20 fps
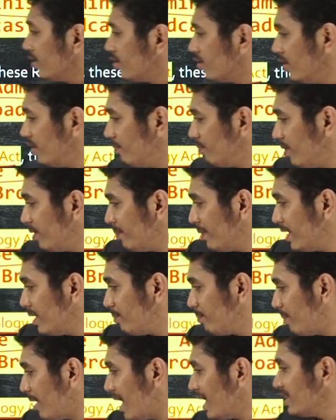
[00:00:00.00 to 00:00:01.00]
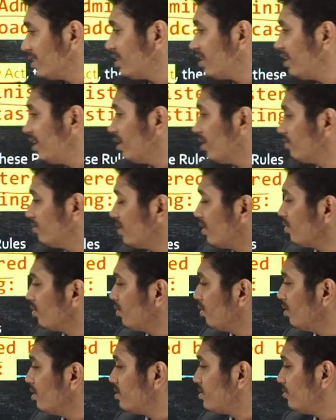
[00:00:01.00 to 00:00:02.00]
to implement part 3 of the
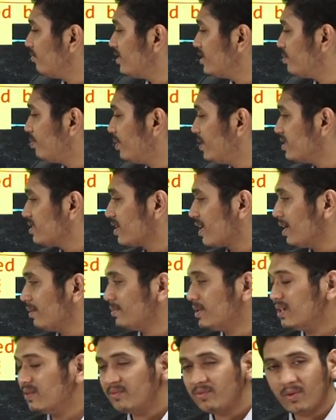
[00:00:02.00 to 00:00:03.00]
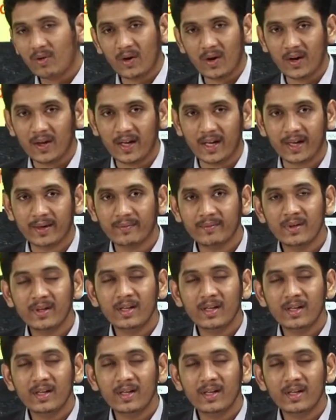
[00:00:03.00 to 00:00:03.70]
rules which prescribe the following.